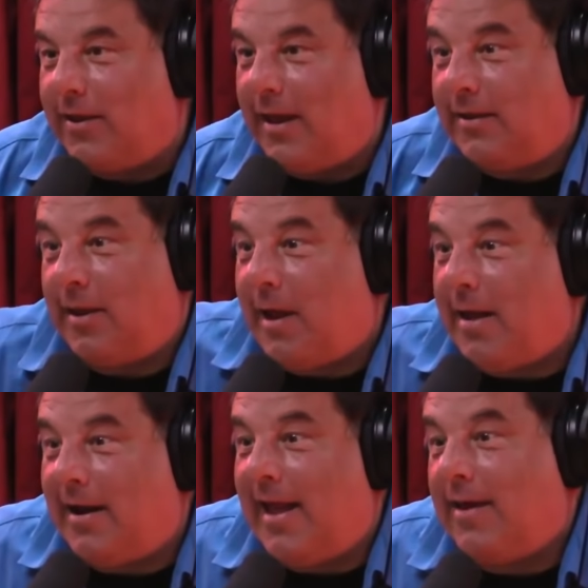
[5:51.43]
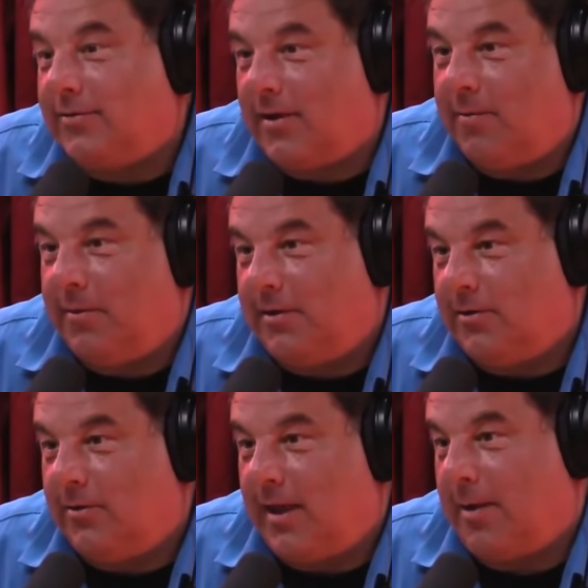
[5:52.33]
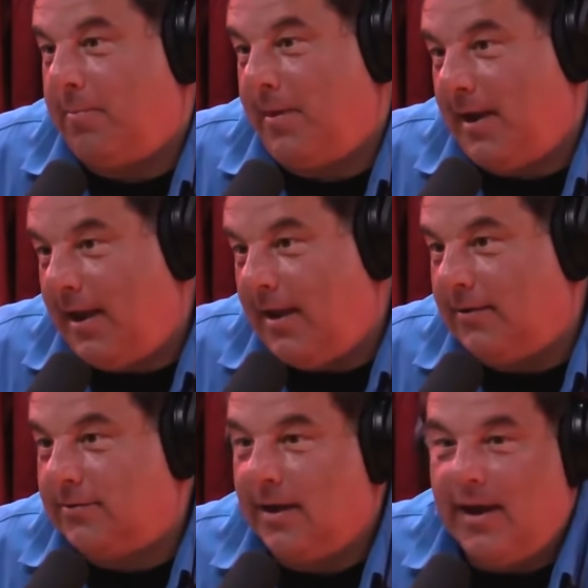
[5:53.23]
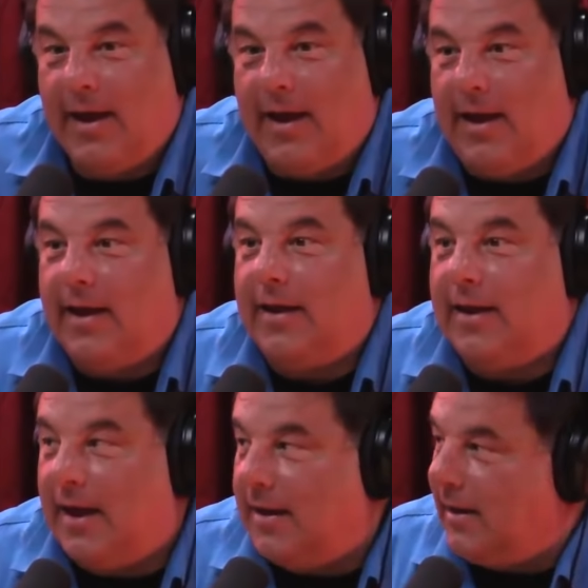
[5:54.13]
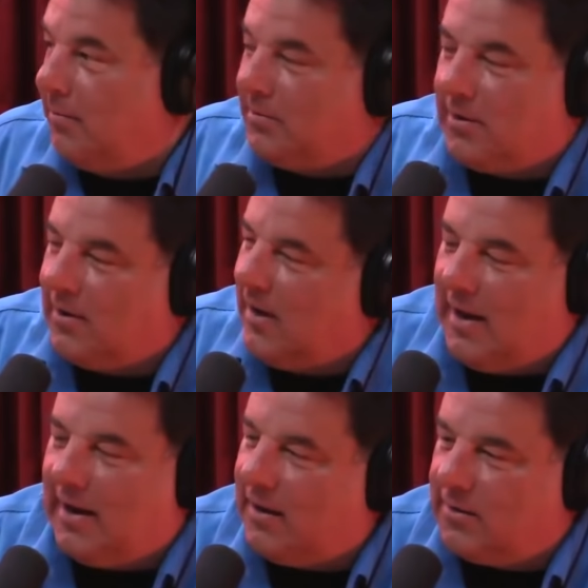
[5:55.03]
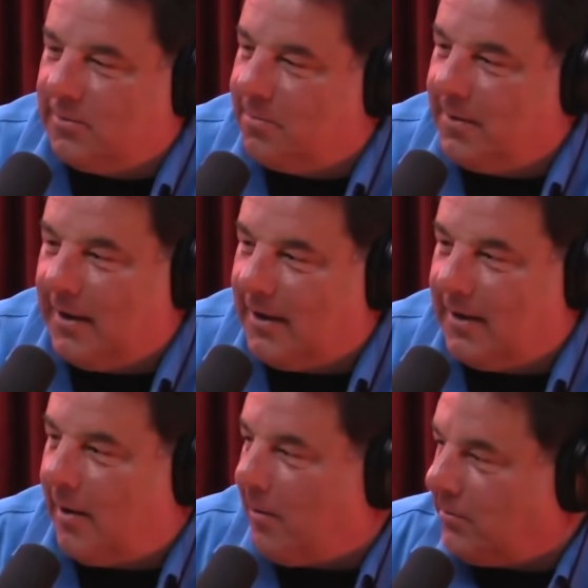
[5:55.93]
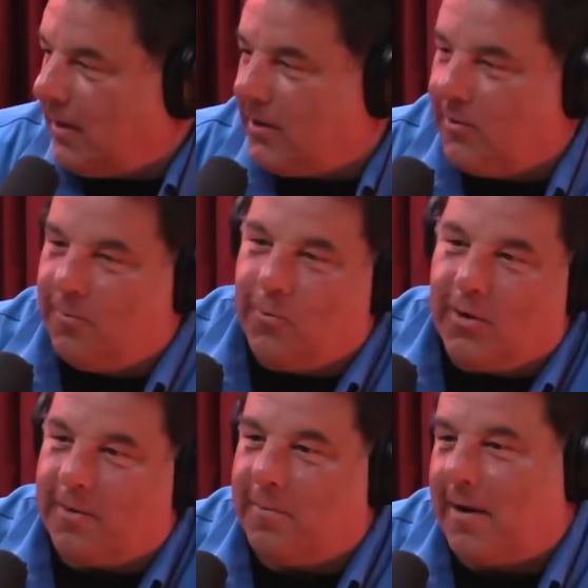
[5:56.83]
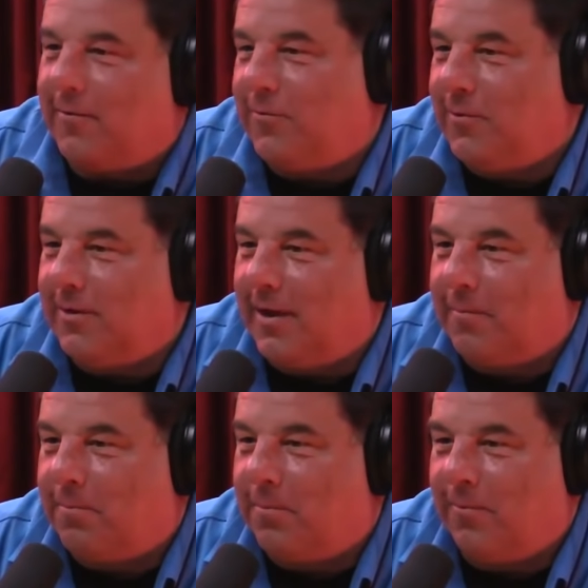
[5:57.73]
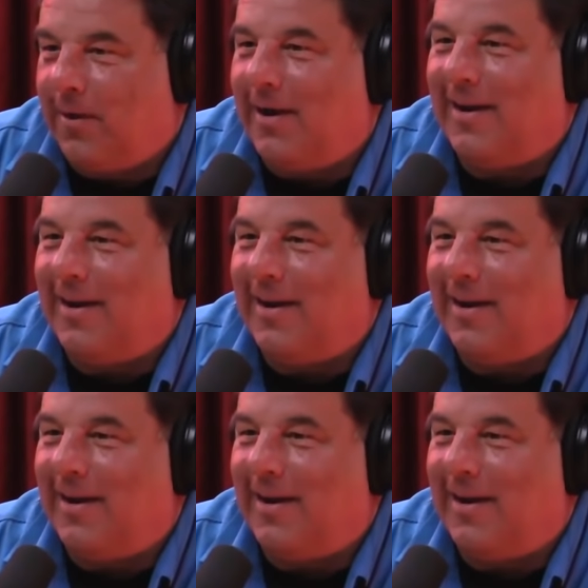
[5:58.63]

They, they, had an ass on me too, like a big ass. They put a fake ass. Yeah, and he was going, "Nah, nah too big." And I was like going, walking back and forth, like, "Oh parading.